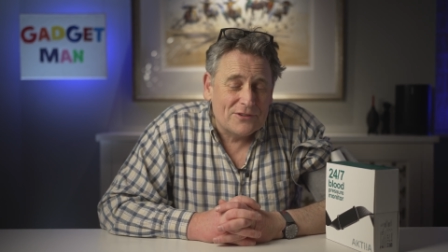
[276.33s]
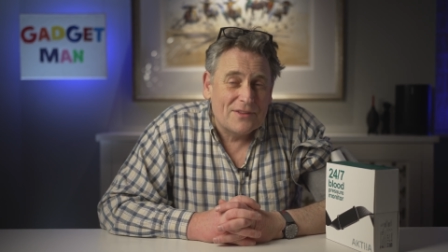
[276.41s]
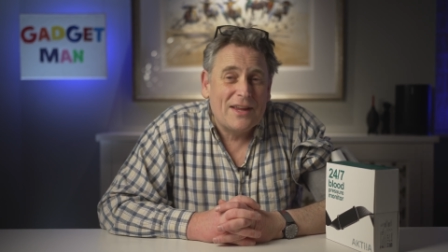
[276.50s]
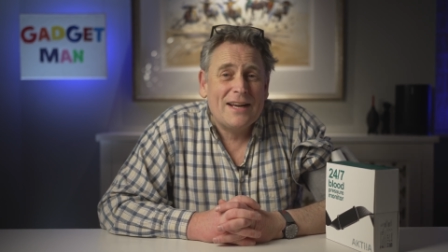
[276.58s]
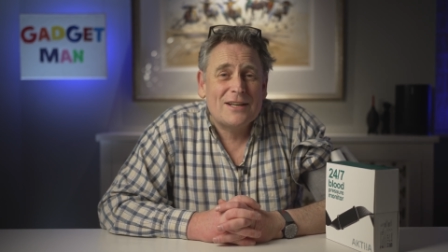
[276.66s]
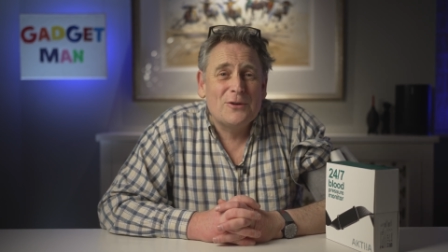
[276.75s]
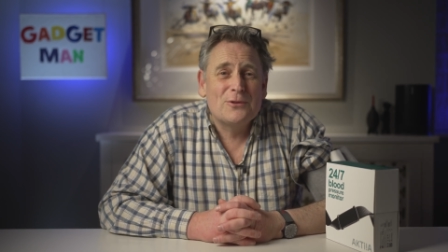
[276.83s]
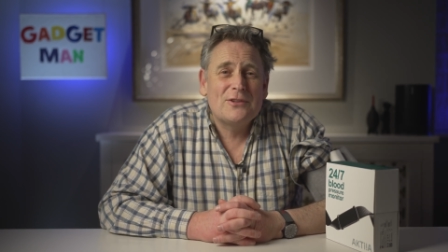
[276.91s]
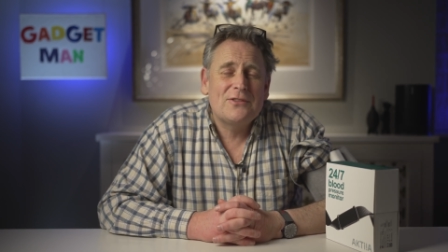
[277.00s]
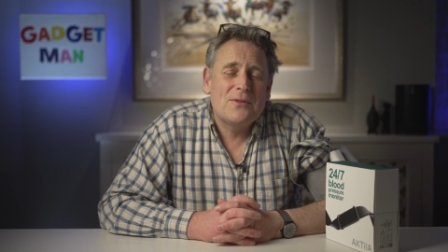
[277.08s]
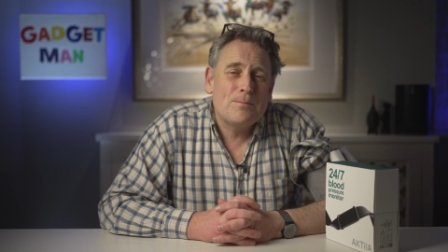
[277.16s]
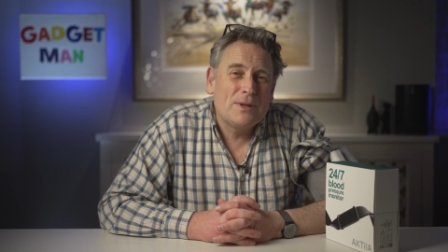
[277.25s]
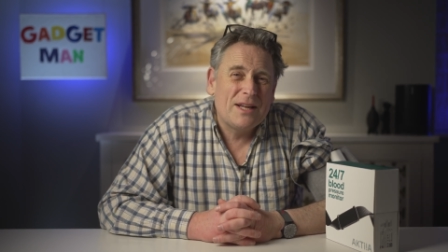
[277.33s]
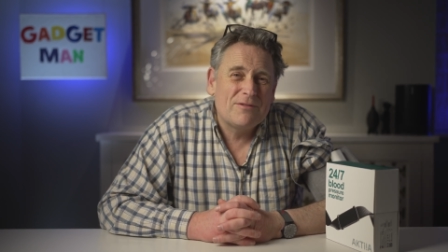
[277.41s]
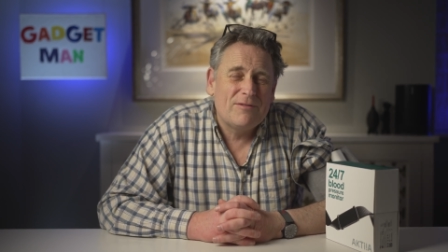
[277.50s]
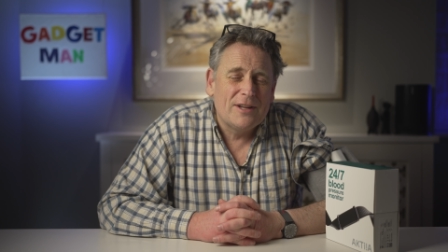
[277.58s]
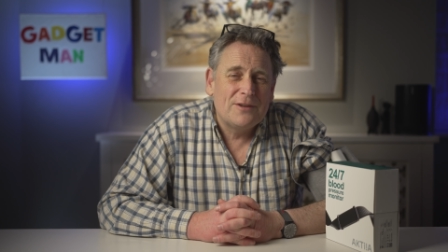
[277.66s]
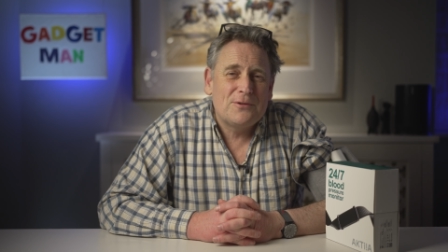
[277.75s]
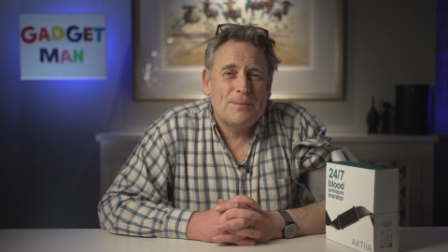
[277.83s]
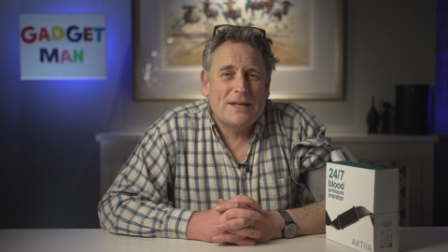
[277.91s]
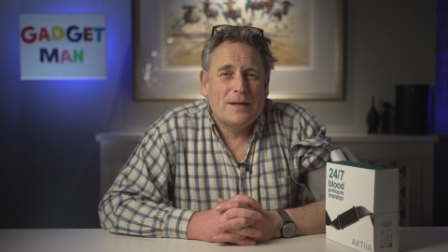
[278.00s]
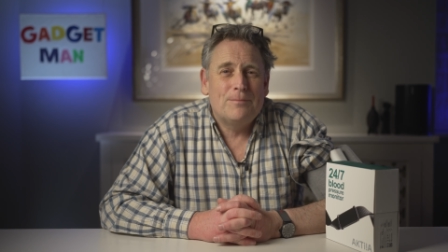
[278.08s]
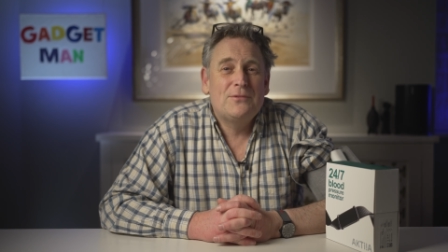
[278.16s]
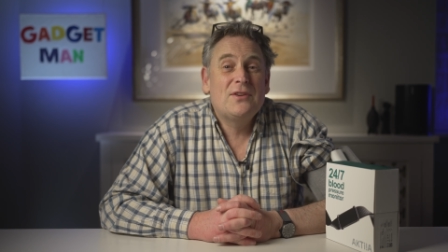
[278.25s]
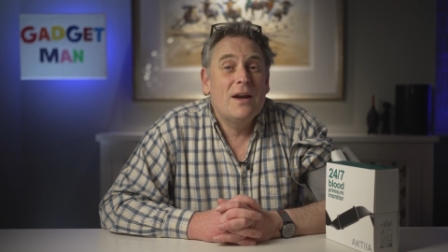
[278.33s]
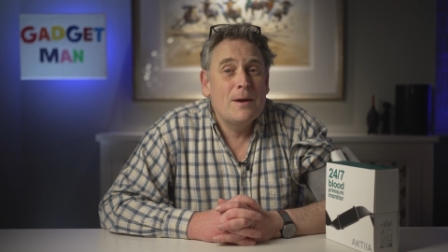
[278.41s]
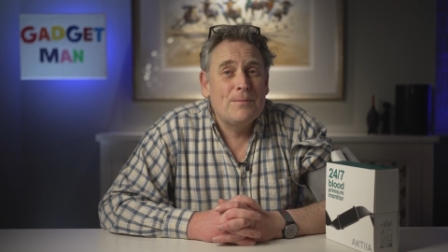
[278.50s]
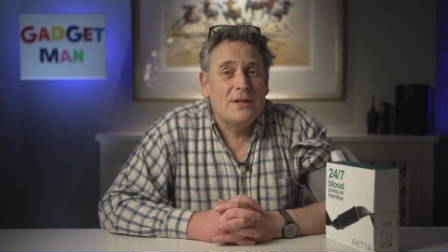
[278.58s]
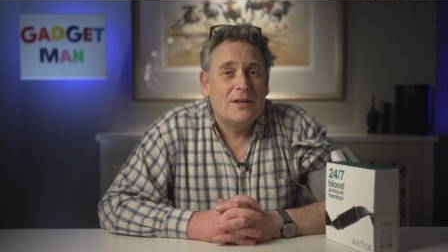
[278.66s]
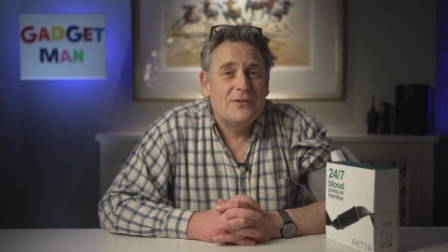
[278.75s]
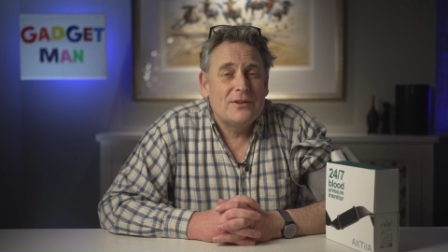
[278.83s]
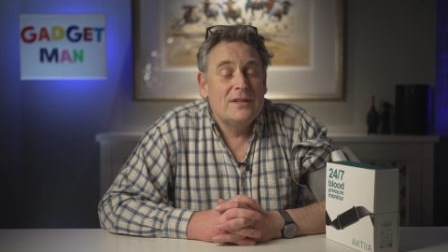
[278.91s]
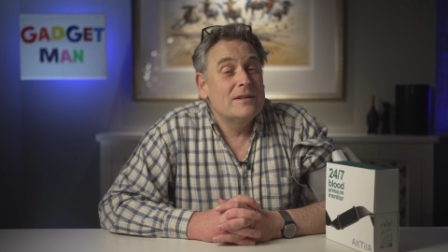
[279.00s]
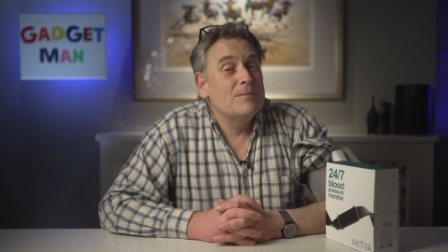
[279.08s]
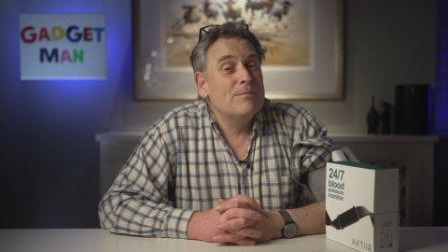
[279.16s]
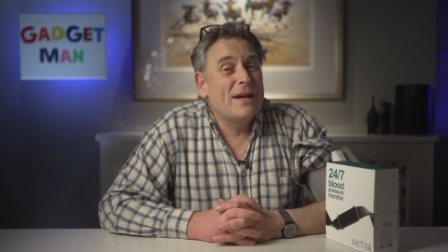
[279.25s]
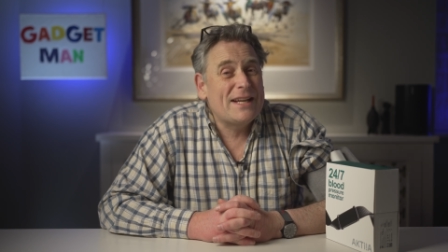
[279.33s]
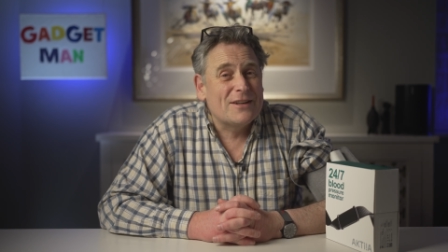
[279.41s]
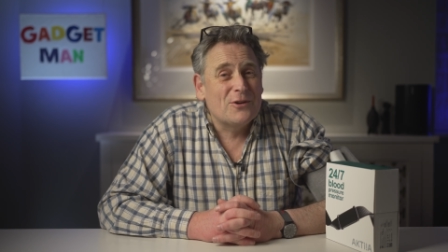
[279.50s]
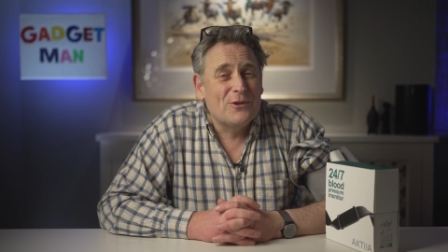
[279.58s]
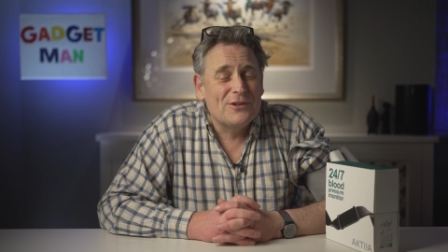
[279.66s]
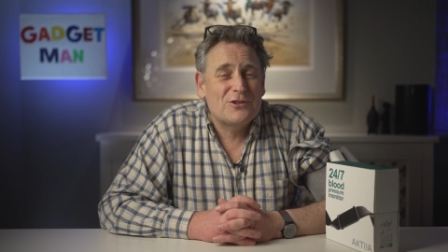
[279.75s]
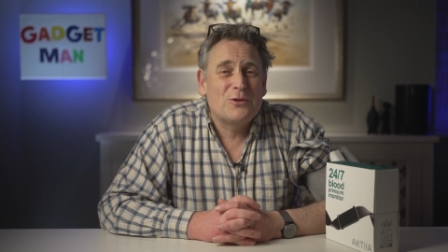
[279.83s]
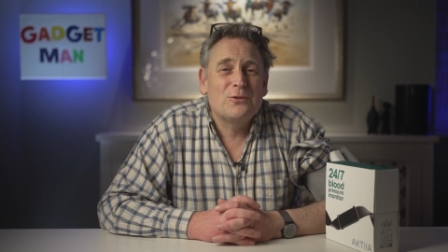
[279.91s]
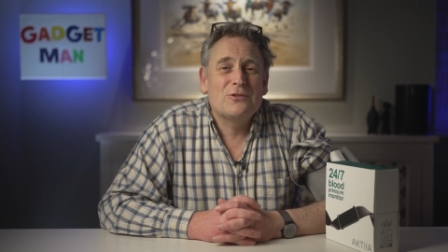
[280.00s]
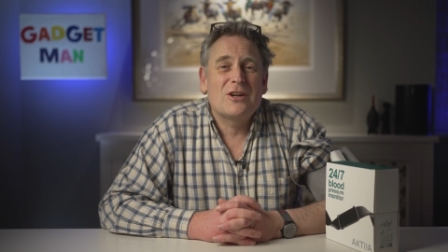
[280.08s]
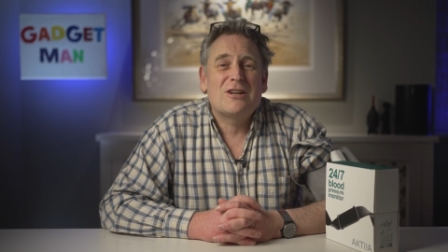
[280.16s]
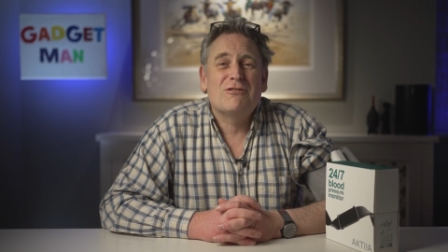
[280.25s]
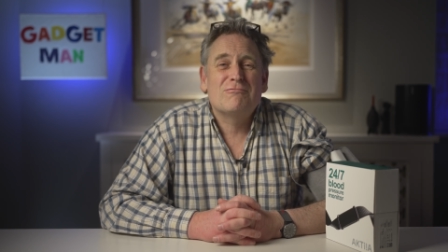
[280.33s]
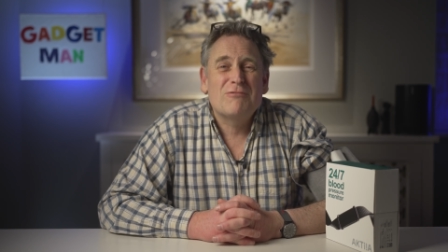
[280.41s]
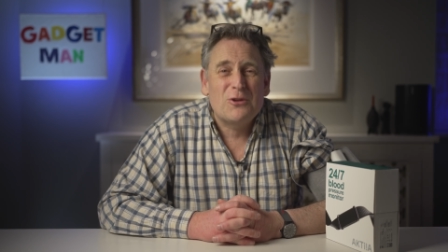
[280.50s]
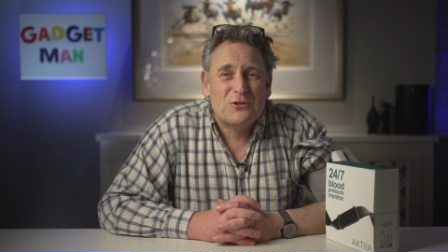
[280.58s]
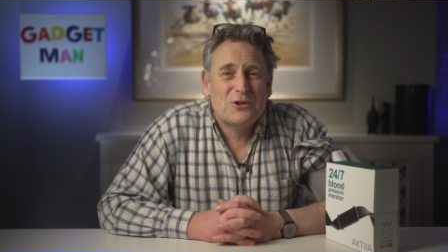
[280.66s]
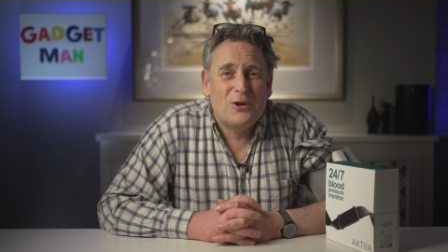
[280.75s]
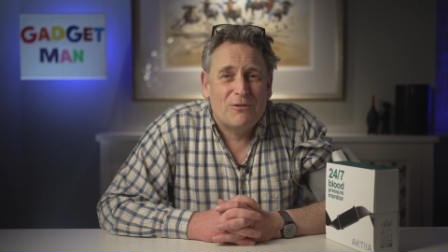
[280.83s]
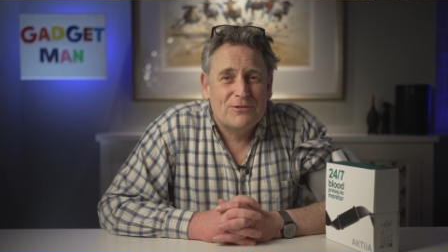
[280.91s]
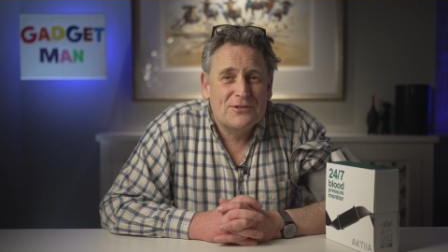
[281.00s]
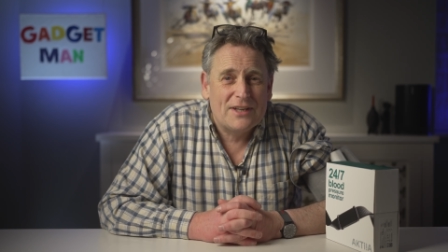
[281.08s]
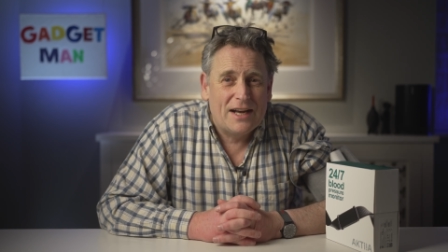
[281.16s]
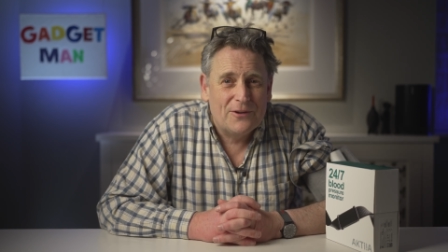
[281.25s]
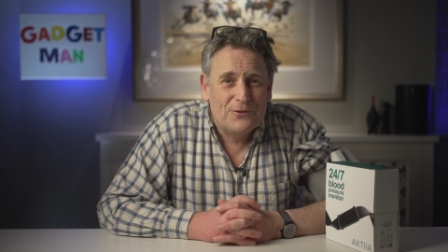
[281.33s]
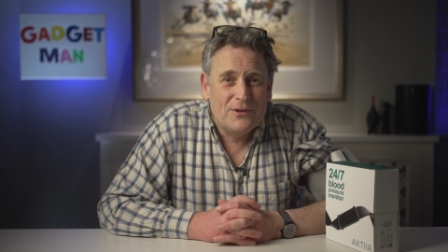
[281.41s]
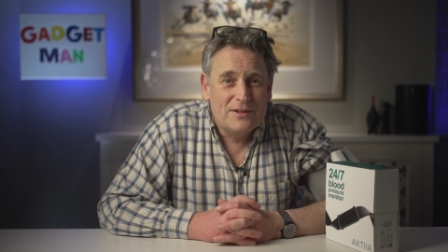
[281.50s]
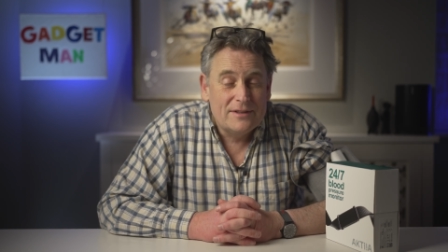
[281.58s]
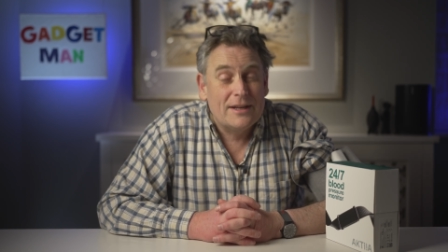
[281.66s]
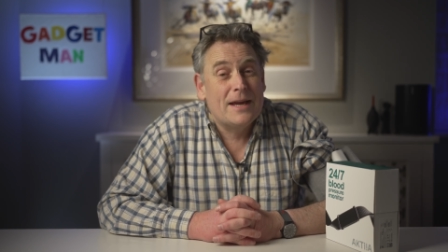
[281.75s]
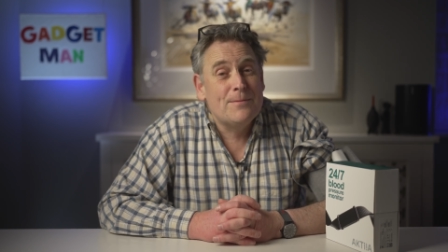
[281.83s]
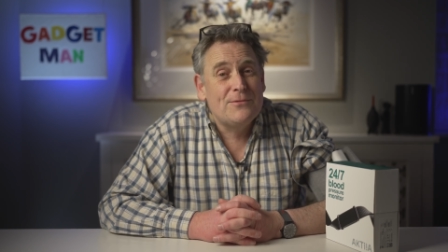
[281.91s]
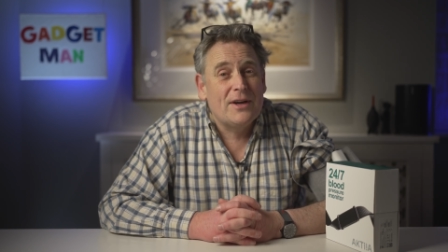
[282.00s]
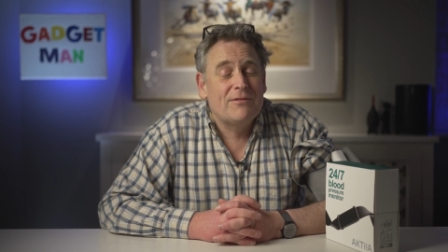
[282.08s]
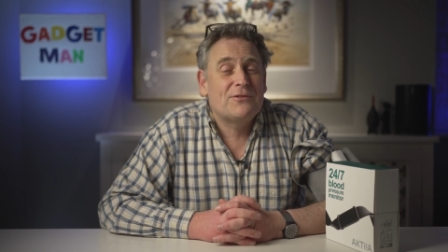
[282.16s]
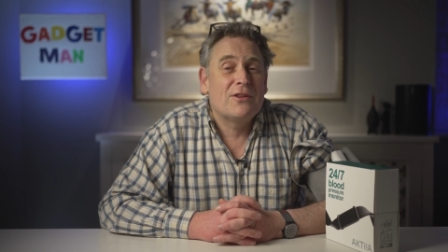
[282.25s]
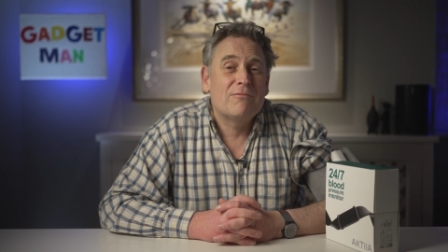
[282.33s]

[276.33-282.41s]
and that causes the blood flow to become turbulent and make a noise called a Korotkoff sound, named after